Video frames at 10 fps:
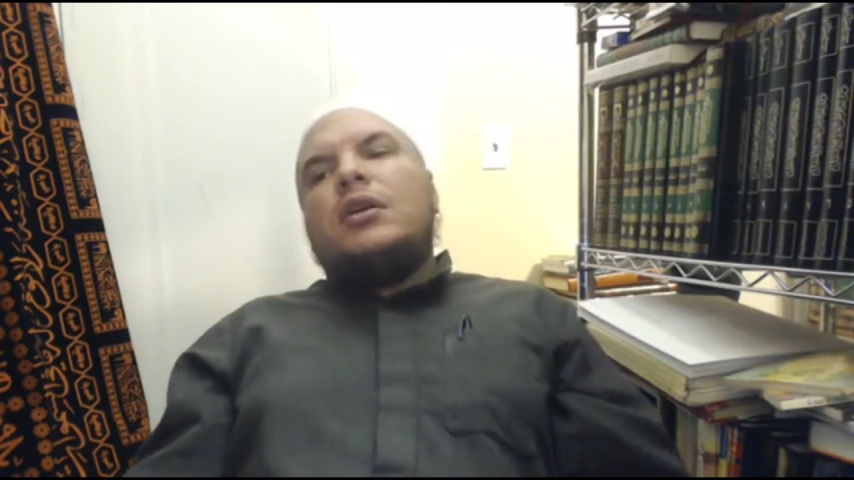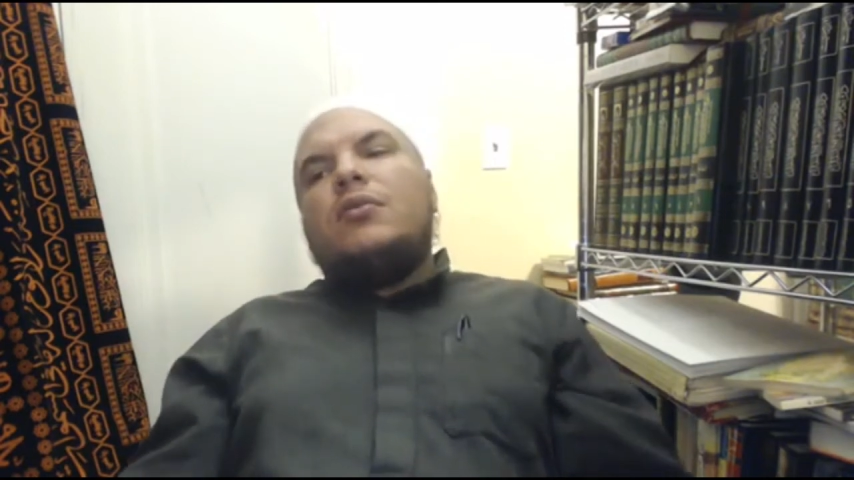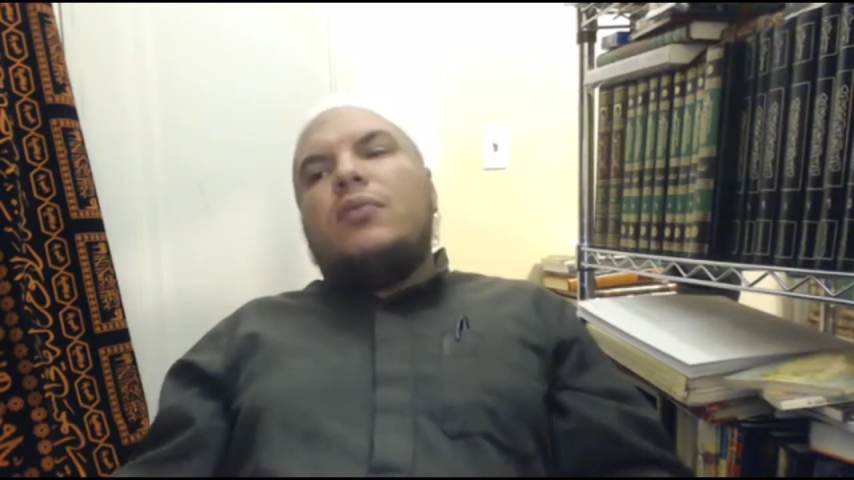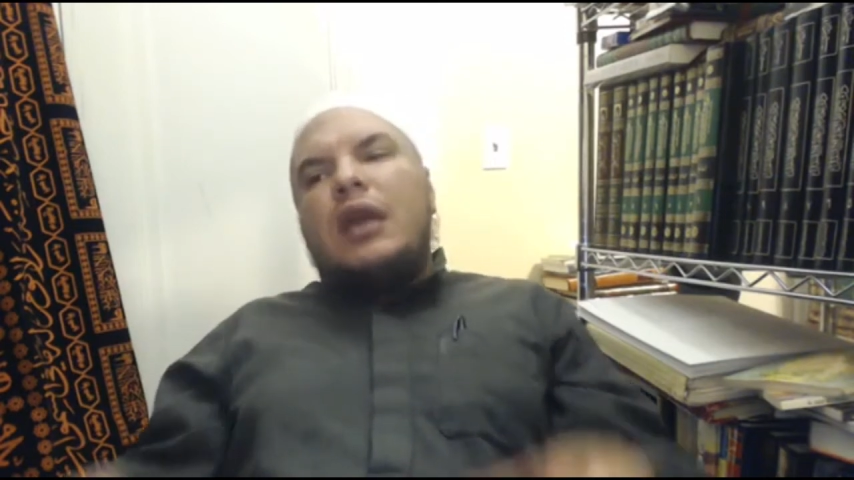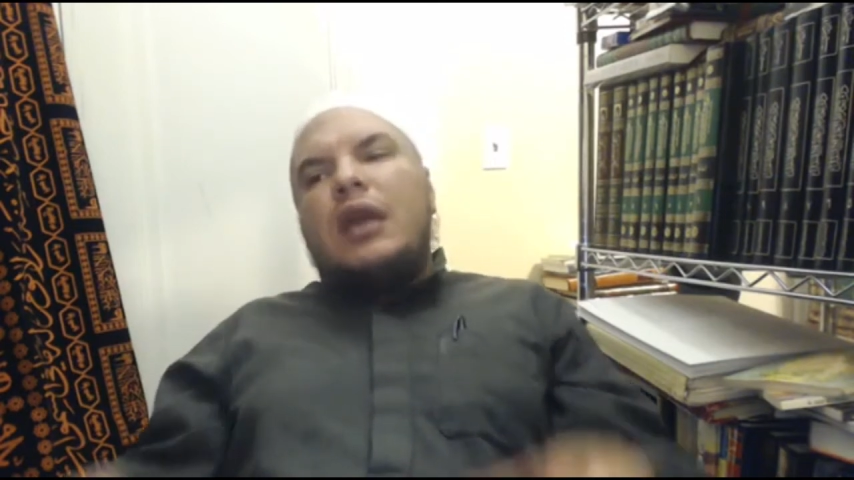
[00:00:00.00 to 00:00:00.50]

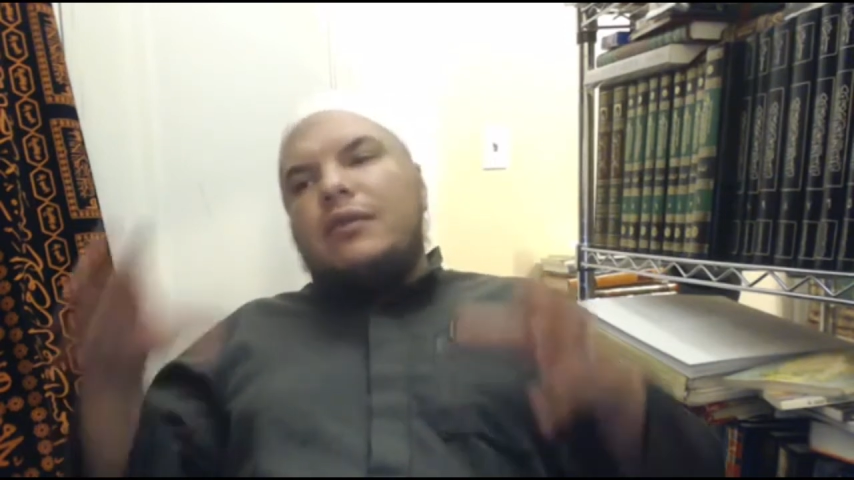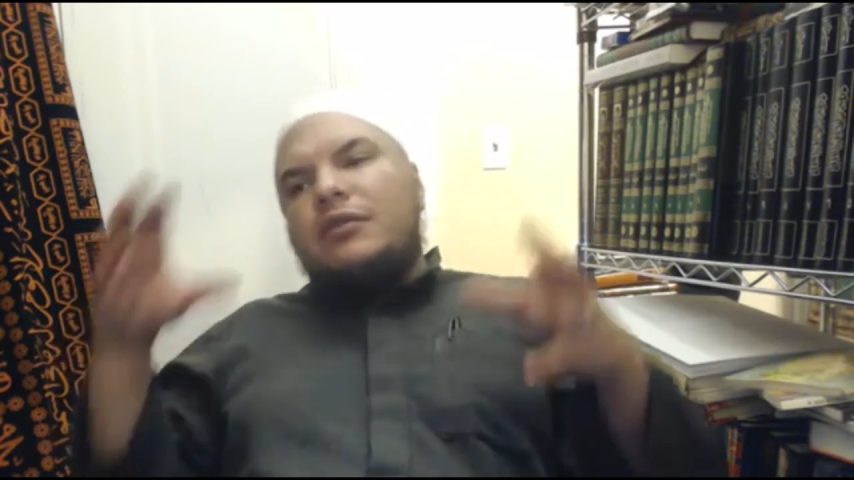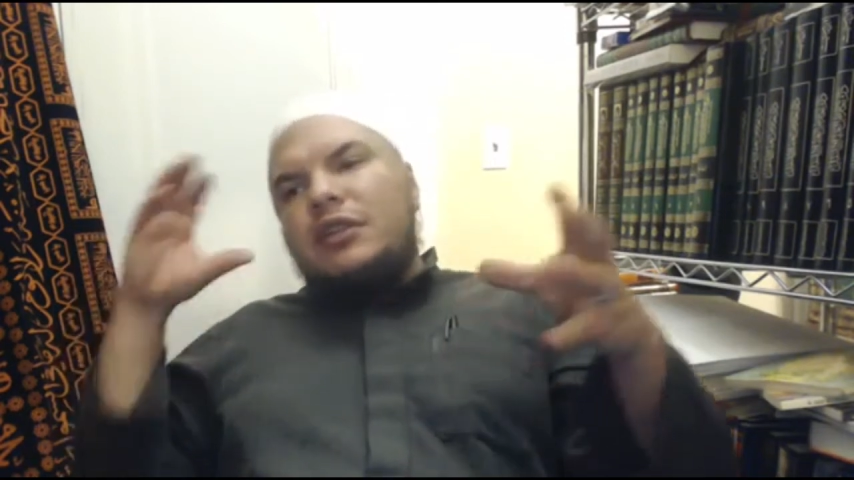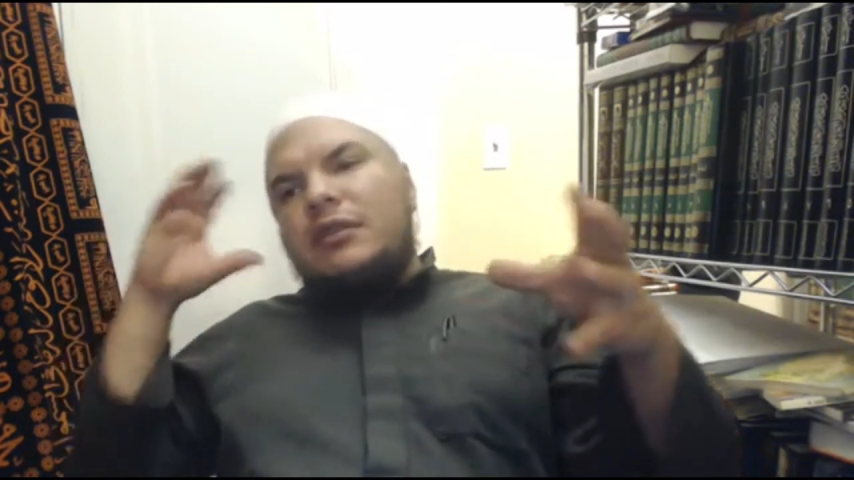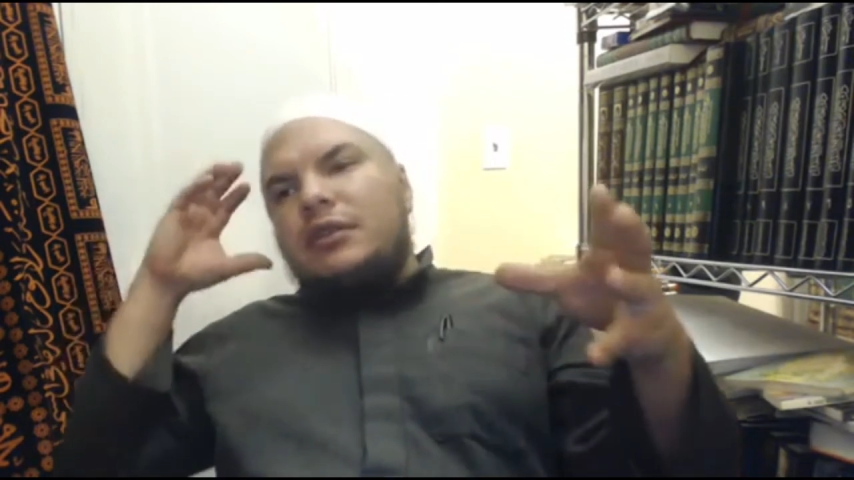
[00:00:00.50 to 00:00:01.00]
We have a
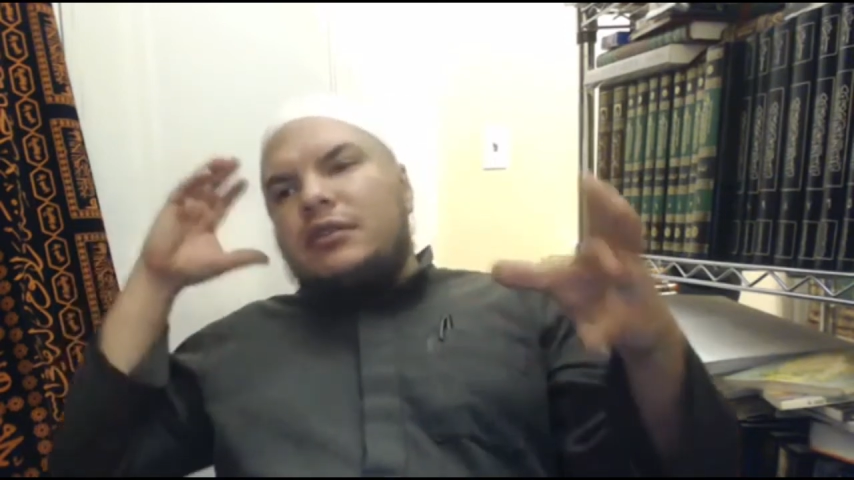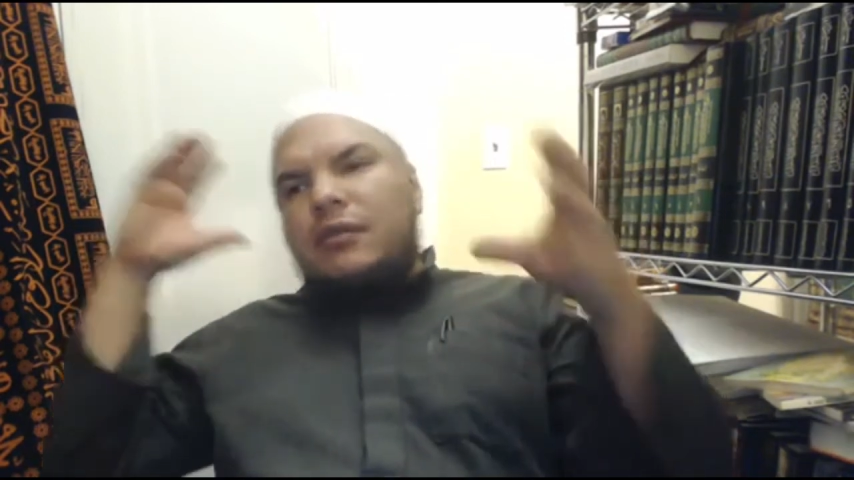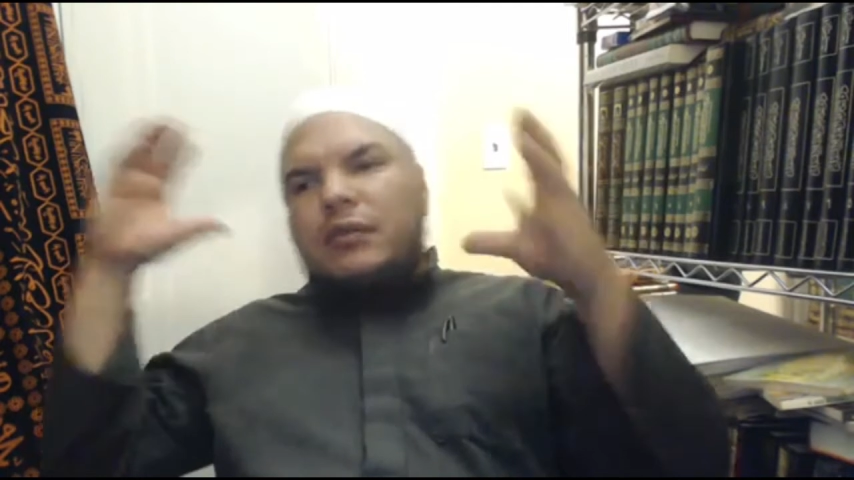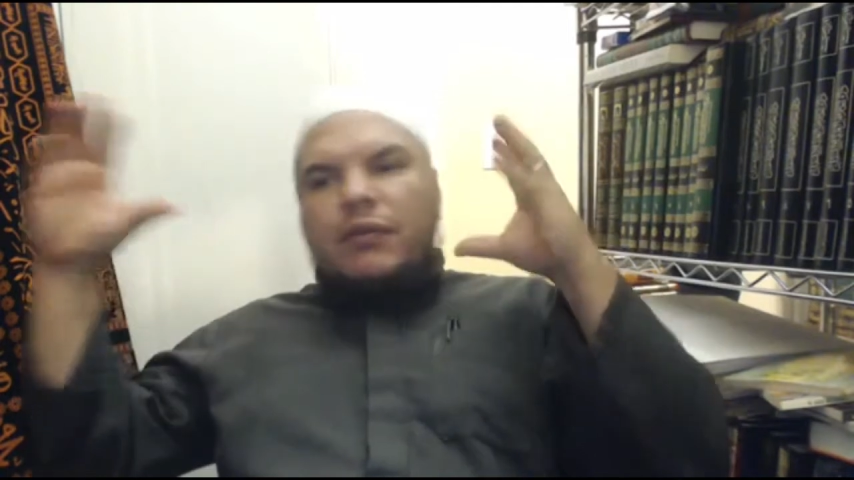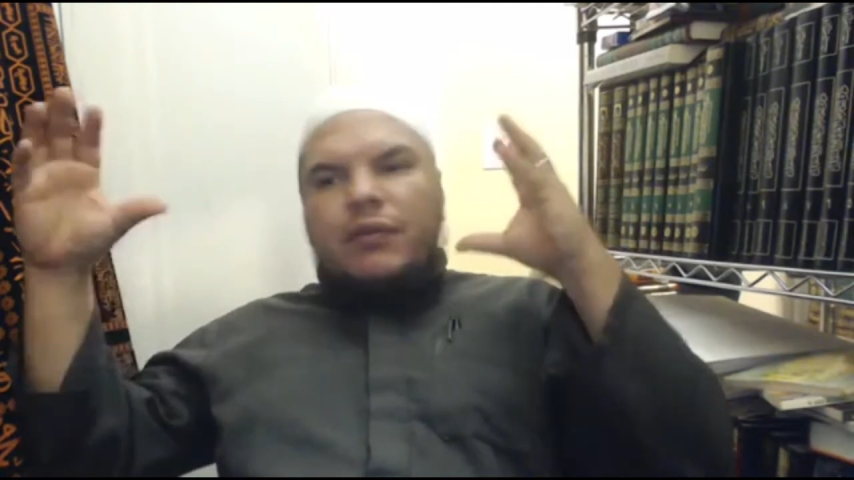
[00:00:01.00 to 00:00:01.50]
series
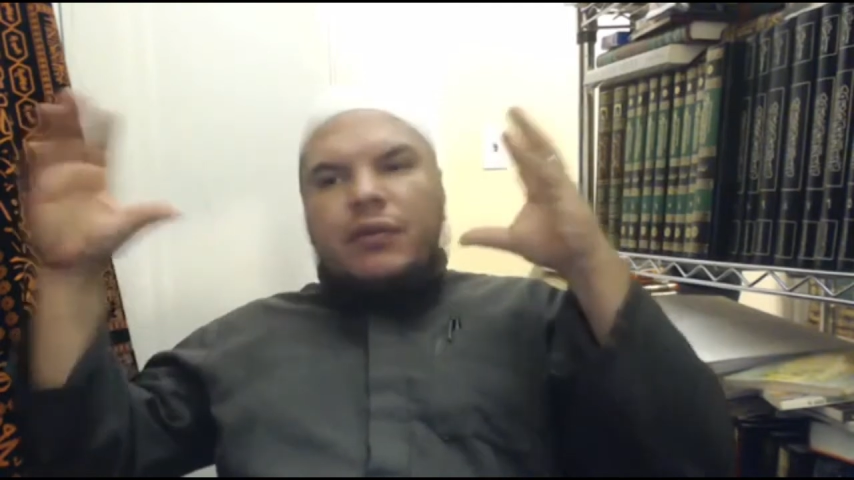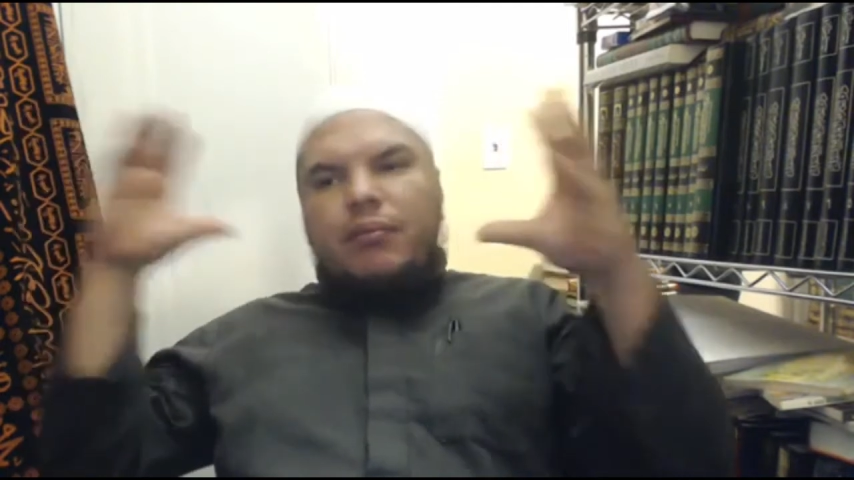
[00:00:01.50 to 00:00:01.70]
of different